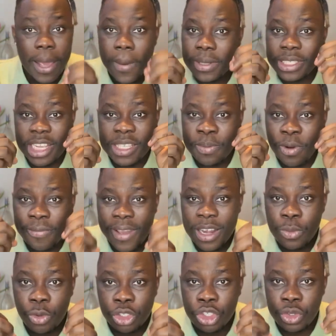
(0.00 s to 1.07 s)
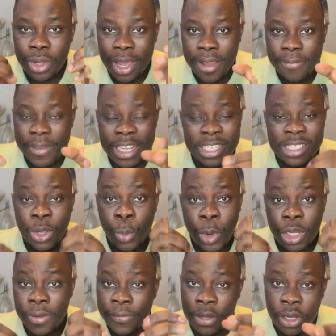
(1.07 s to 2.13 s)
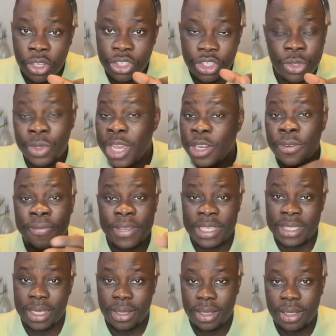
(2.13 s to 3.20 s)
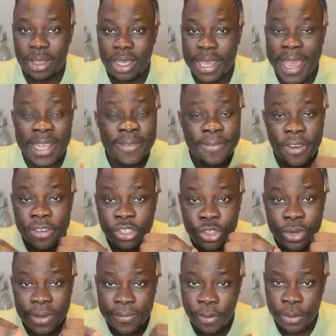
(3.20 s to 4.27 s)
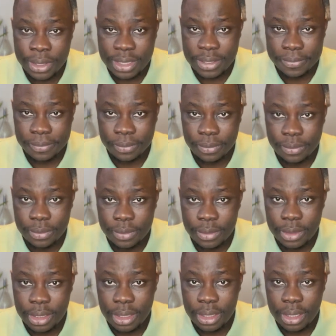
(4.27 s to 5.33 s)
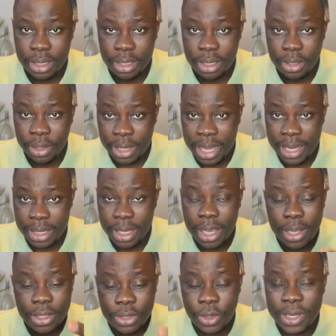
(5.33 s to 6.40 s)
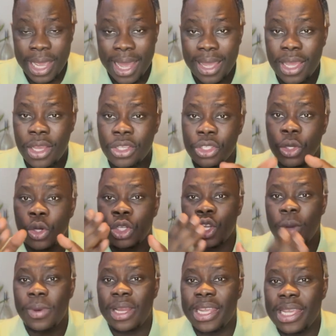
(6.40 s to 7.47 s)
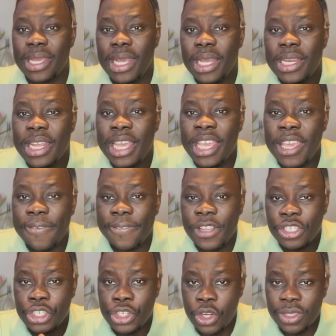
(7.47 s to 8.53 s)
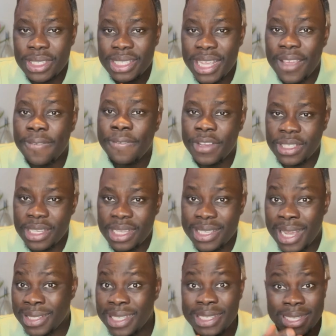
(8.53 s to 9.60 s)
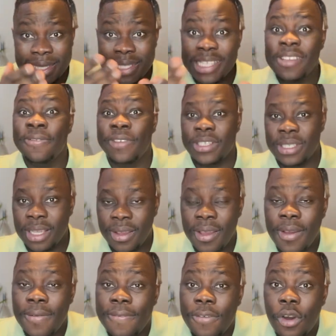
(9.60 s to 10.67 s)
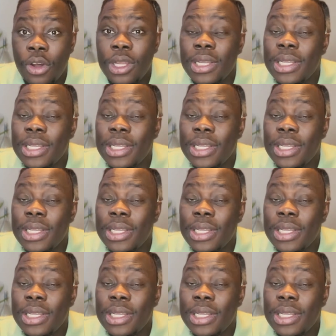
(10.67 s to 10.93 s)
Just provide what you have. It is the will of God you get a visa. It's very straightforward. Okay, so yeah, so normally they give the short stay visas, as in the C visa, for